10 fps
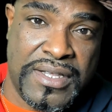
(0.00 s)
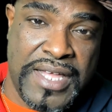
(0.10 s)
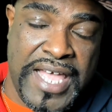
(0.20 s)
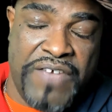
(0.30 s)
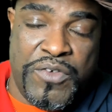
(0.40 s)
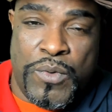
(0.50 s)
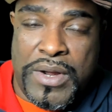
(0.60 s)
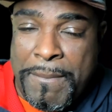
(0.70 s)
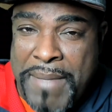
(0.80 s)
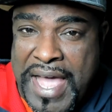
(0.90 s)
If you want to
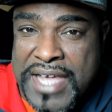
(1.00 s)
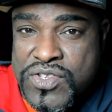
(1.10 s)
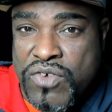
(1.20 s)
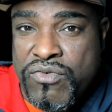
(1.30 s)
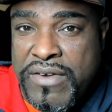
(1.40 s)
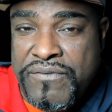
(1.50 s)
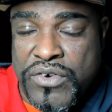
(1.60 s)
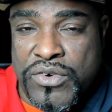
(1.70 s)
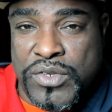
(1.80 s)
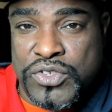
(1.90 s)
master
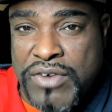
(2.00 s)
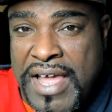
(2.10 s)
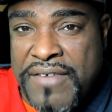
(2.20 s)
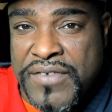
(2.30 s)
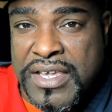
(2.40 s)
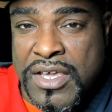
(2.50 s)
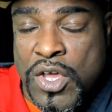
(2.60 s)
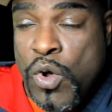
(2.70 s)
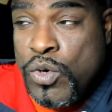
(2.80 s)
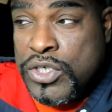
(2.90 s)
referral traffic
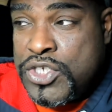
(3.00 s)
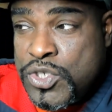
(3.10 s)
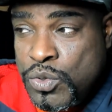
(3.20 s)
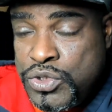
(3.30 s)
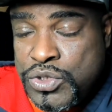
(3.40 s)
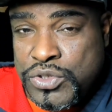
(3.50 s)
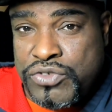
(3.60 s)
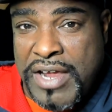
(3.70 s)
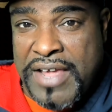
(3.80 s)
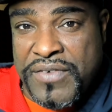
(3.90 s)
or social
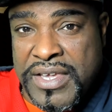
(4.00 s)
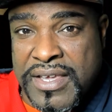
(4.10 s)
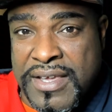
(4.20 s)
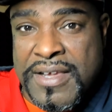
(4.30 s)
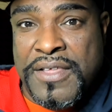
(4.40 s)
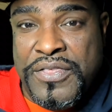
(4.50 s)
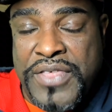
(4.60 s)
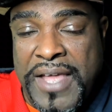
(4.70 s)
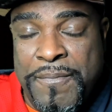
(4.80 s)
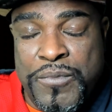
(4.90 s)
traffic,
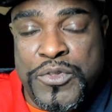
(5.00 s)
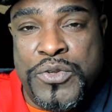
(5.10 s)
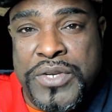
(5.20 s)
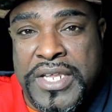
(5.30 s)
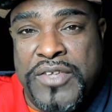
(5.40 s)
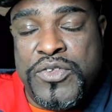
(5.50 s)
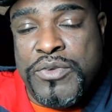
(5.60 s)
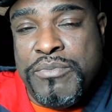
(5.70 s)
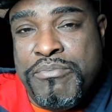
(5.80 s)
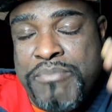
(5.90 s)
then you need to
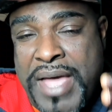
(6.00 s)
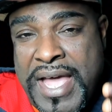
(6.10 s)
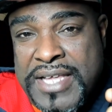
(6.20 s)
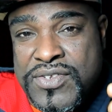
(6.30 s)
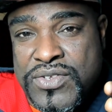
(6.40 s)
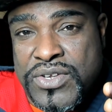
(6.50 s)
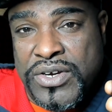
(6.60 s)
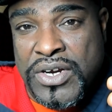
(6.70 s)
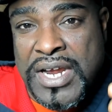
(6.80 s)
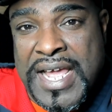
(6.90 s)
master
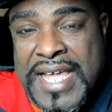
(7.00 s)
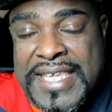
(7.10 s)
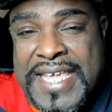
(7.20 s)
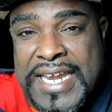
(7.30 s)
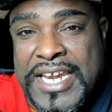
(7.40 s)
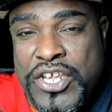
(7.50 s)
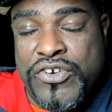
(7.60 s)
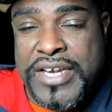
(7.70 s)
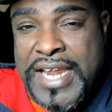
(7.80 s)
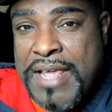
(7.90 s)
getting your
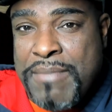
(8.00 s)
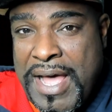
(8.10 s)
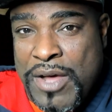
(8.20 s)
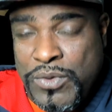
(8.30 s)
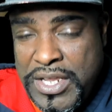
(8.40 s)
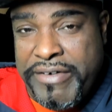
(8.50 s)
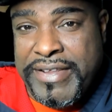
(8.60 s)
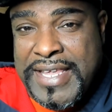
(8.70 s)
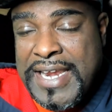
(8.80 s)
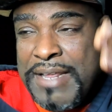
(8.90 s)
name out there and
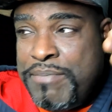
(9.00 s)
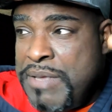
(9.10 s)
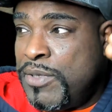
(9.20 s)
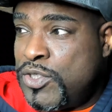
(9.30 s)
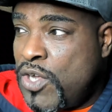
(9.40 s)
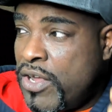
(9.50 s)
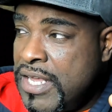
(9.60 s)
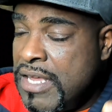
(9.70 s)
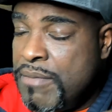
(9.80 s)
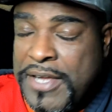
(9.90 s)
getting people talking
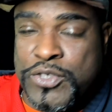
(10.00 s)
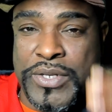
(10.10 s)
about you and